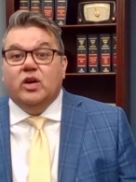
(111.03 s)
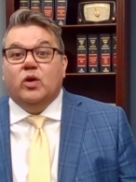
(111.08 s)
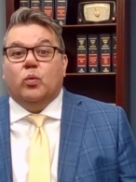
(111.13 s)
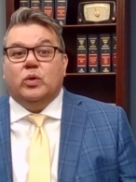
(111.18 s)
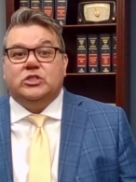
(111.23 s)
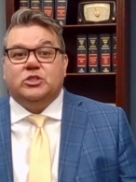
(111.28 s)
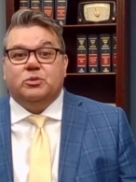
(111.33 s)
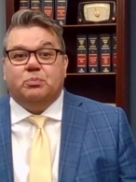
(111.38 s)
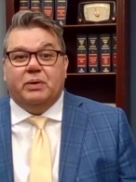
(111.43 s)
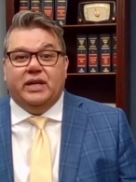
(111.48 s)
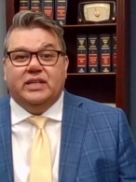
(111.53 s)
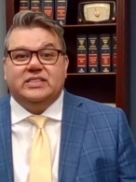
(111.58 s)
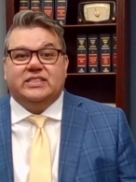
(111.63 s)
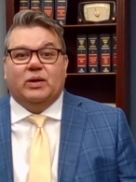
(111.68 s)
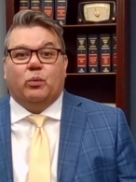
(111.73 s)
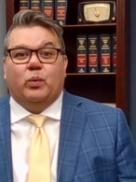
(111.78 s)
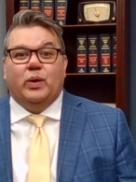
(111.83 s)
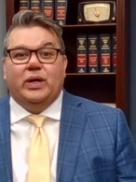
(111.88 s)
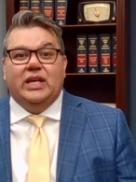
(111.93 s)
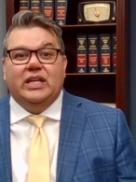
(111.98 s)
which means
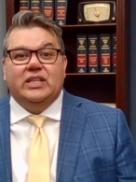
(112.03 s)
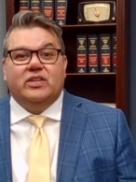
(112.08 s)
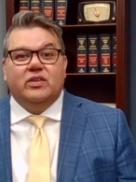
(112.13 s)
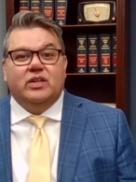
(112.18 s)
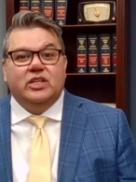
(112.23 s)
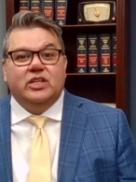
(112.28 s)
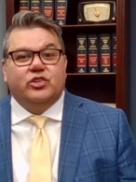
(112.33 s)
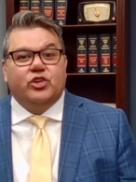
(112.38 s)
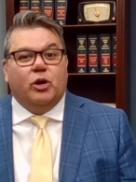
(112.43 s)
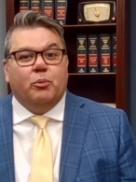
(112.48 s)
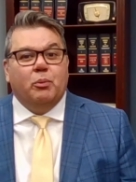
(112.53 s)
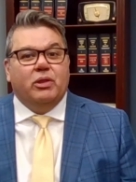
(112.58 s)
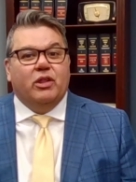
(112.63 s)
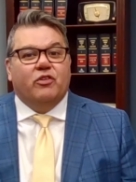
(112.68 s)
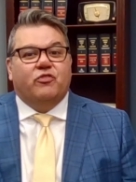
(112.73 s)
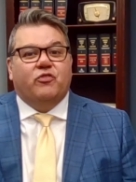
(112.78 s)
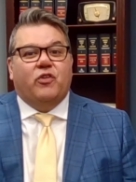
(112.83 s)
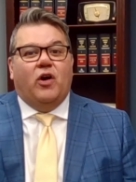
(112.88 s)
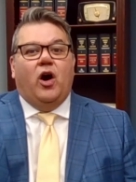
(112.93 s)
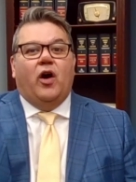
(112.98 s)
that we need to determine
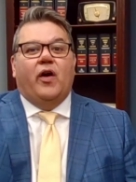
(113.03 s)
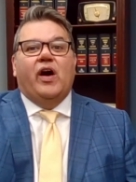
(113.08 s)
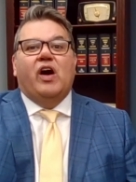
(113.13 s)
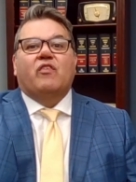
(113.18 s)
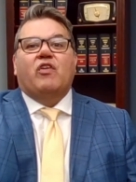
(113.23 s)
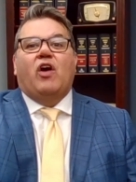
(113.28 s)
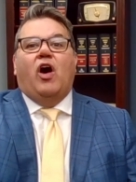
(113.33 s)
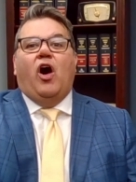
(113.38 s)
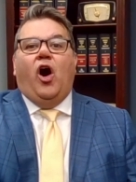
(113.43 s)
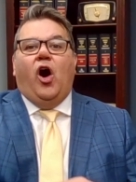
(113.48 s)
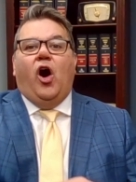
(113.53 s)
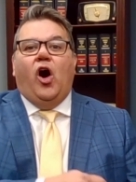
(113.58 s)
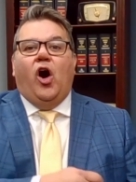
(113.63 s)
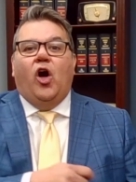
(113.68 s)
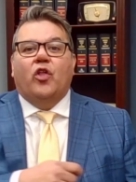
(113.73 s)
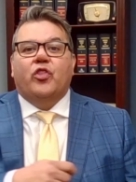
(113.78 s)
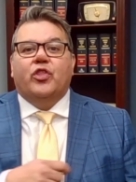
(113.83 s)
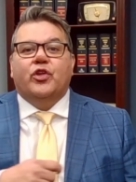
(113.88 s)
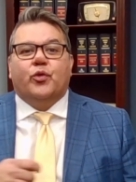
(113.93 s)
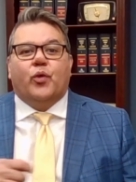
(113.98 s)
the fault of
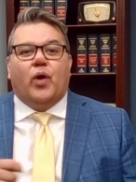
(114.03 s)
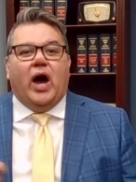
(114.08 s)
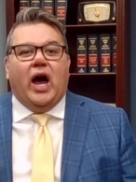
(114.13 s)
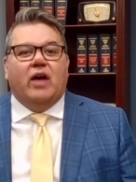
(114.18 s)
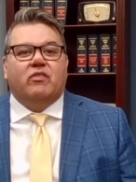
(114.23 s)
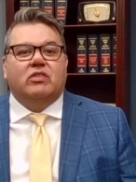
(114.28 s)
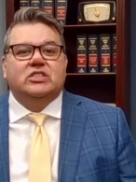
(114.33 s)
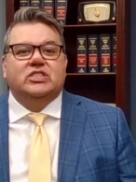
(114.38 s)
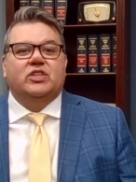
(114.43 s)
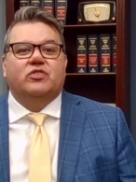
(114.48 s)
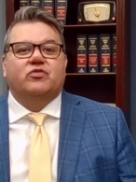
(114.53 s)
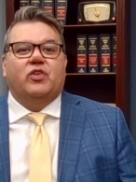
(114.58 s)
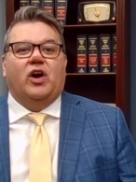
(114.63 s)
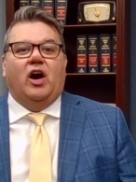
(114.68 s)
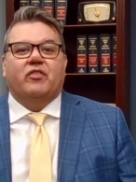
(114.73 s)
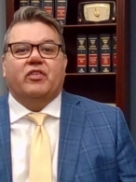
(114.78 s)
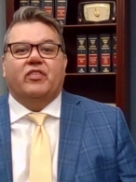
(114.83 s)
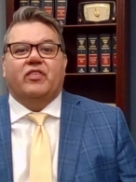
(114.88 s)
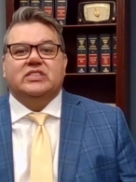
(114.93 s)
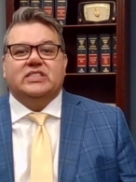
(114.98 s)
all the drivers
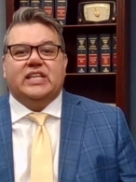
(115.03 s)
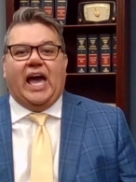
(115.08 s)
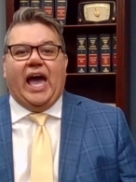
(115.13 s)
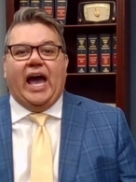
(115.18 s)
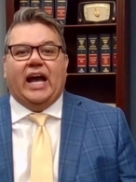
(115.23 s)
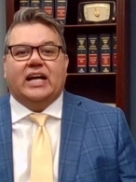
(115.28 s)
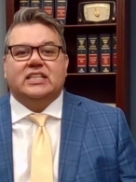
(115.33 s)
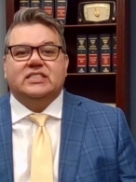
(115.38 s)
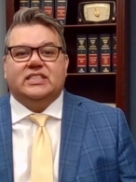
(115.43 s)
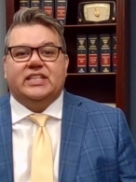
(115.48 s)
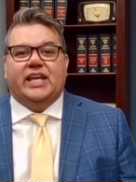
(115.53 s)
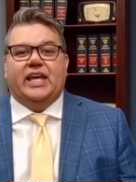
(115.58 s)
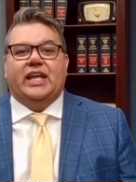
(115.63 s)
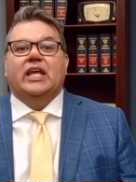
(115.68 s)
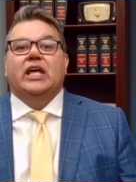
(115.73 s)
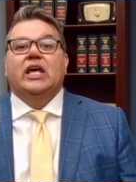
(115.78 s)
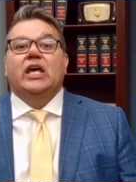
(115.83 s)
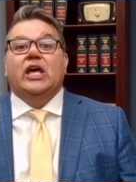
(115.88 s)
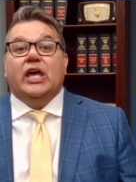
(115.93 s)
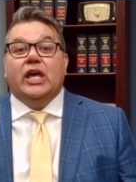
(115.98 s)
involved in this accident,